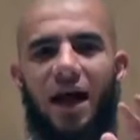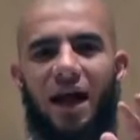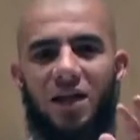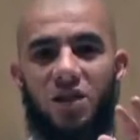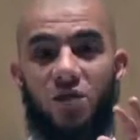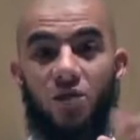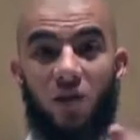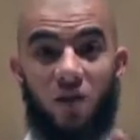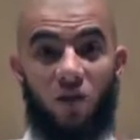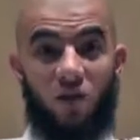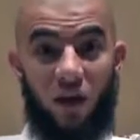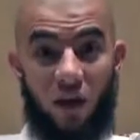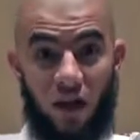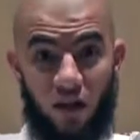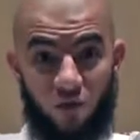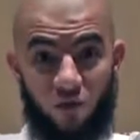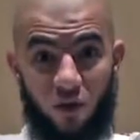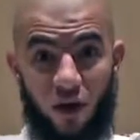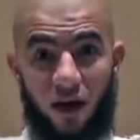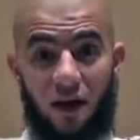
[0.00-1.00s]
has been
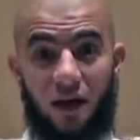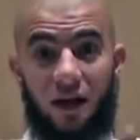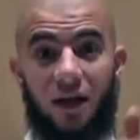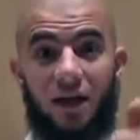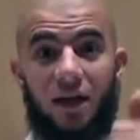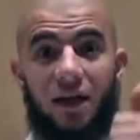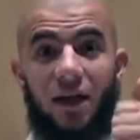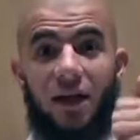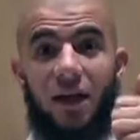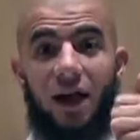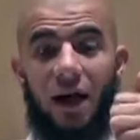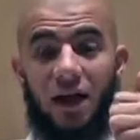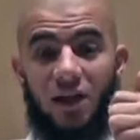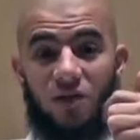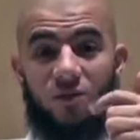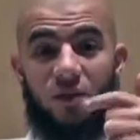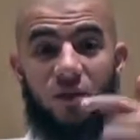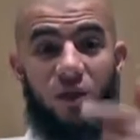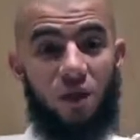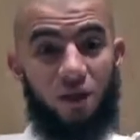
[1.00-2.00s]
verified,
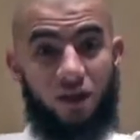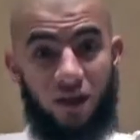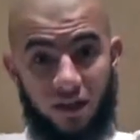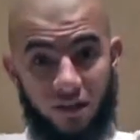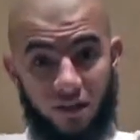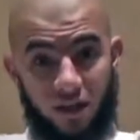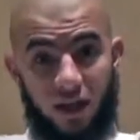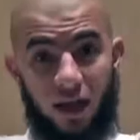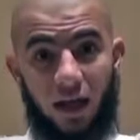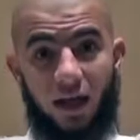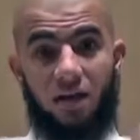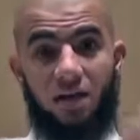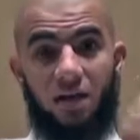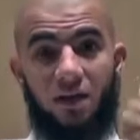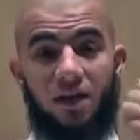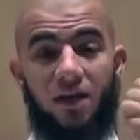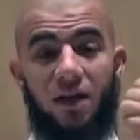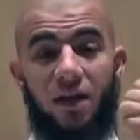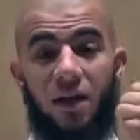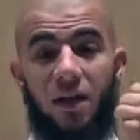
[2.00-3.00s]
has been
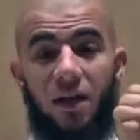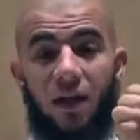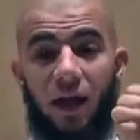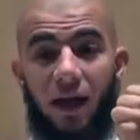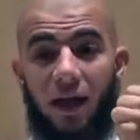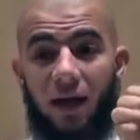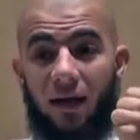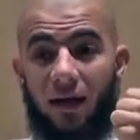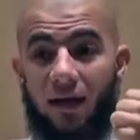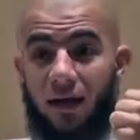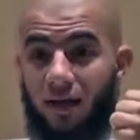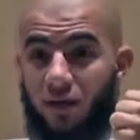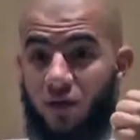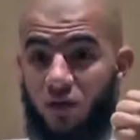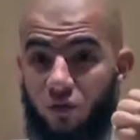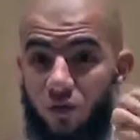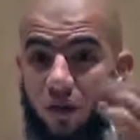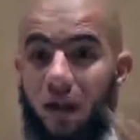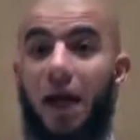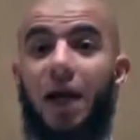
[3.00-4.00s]
authenticated, and
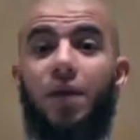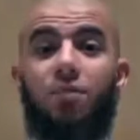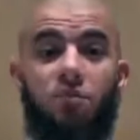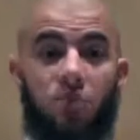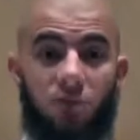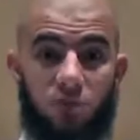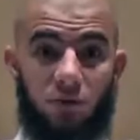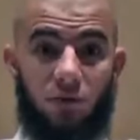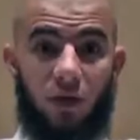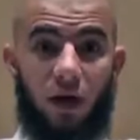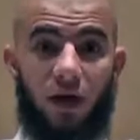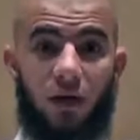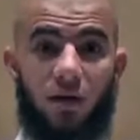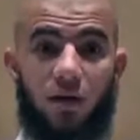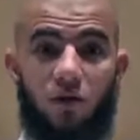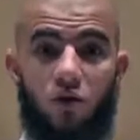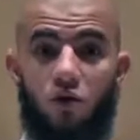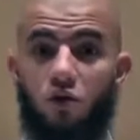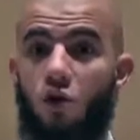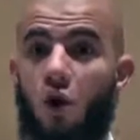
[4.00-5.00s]
it's reliable, right?
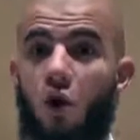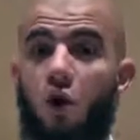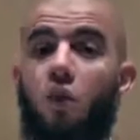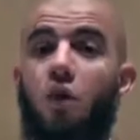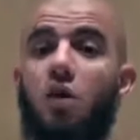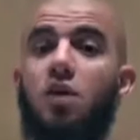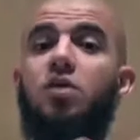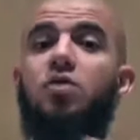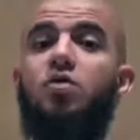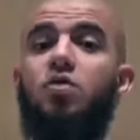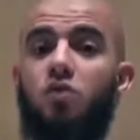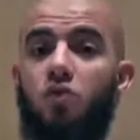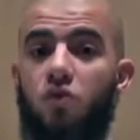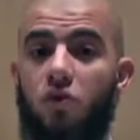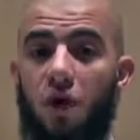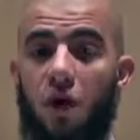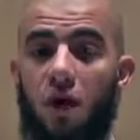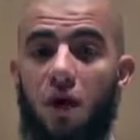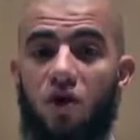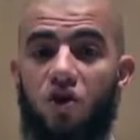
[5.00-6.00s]
You don't want
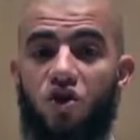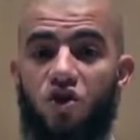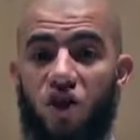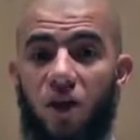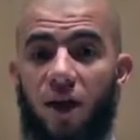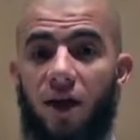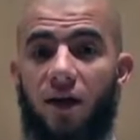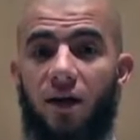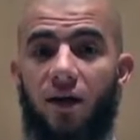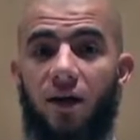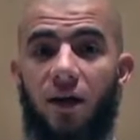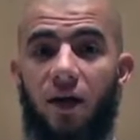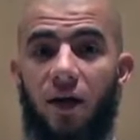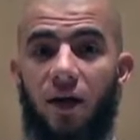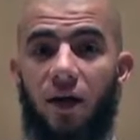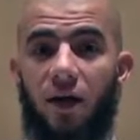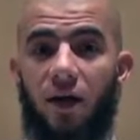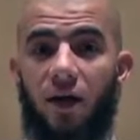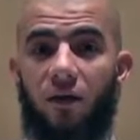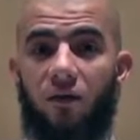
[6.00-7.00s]
to share
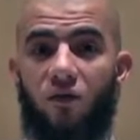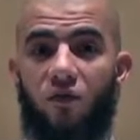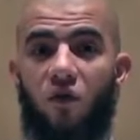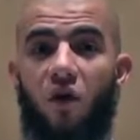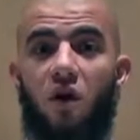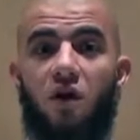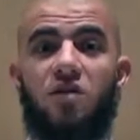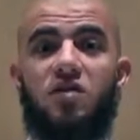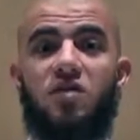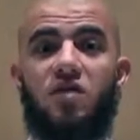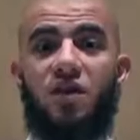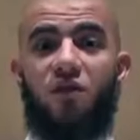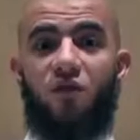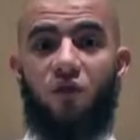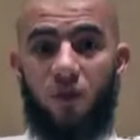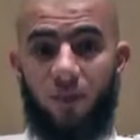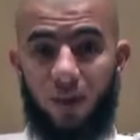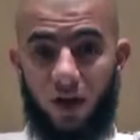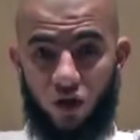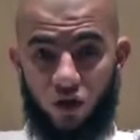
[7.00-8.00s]
false
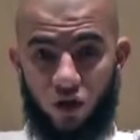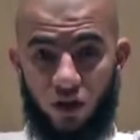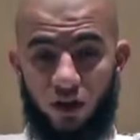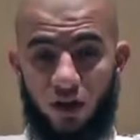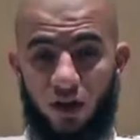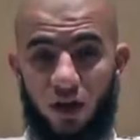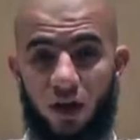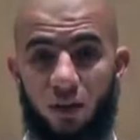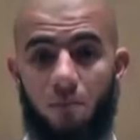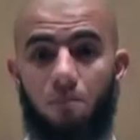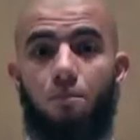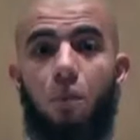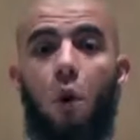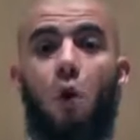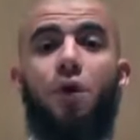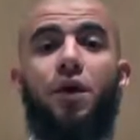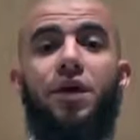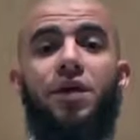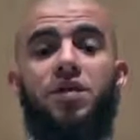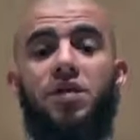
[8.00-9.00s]
information,
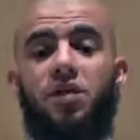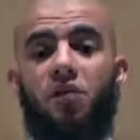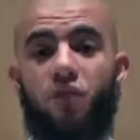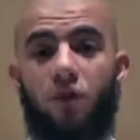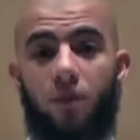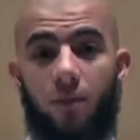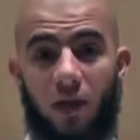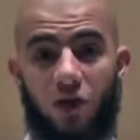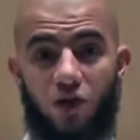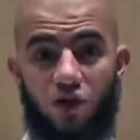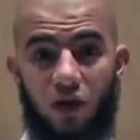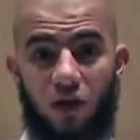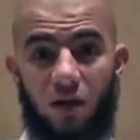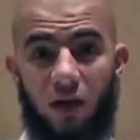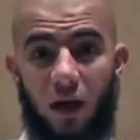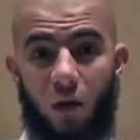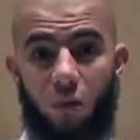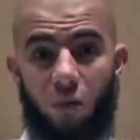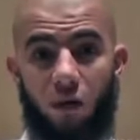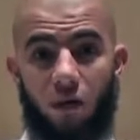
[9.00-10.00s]
bogus information
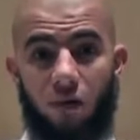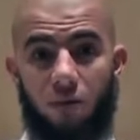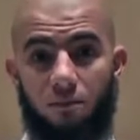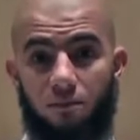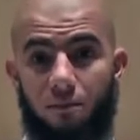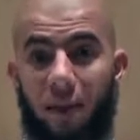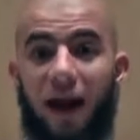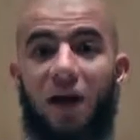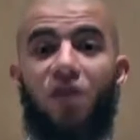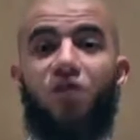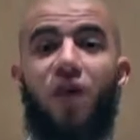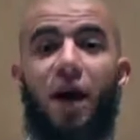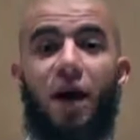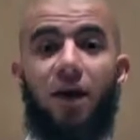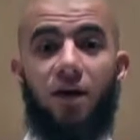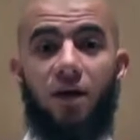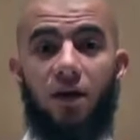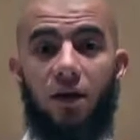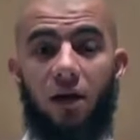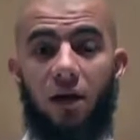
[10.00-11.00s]
that will
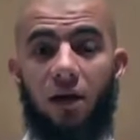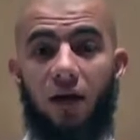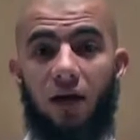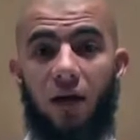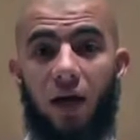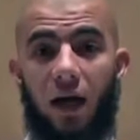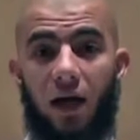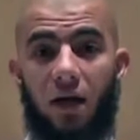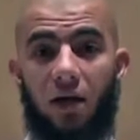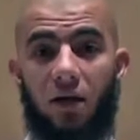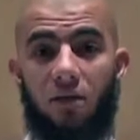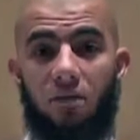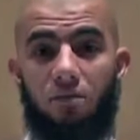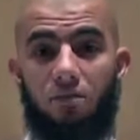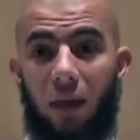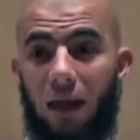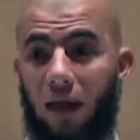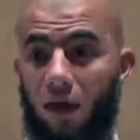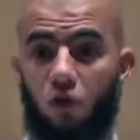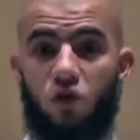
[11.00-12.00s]
backfire and
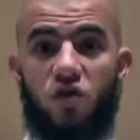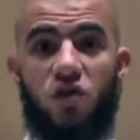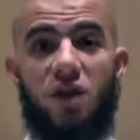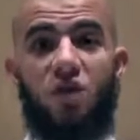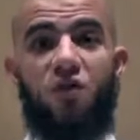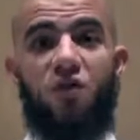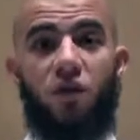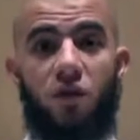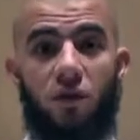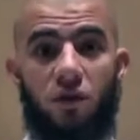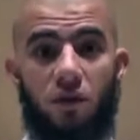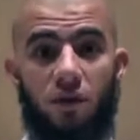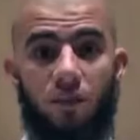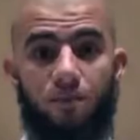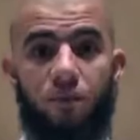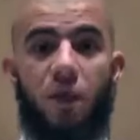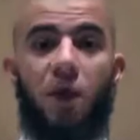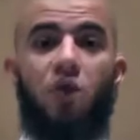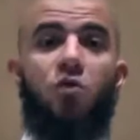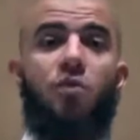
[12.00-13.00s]
make you sinful.
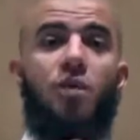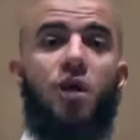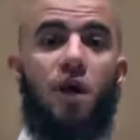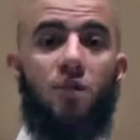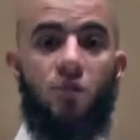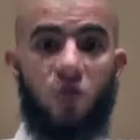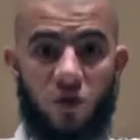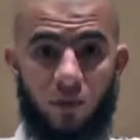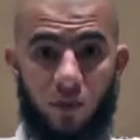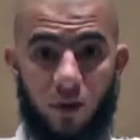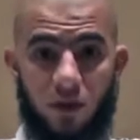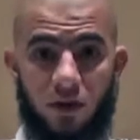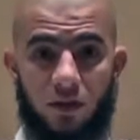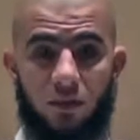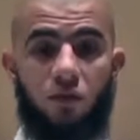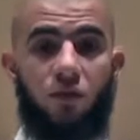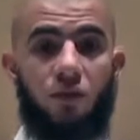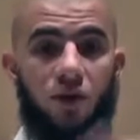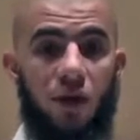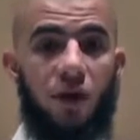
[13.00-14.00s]
Then you become
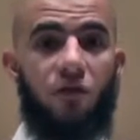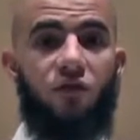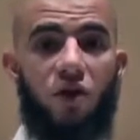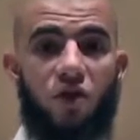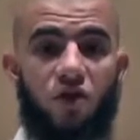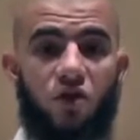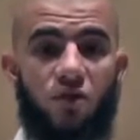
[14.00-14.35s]
responsible in the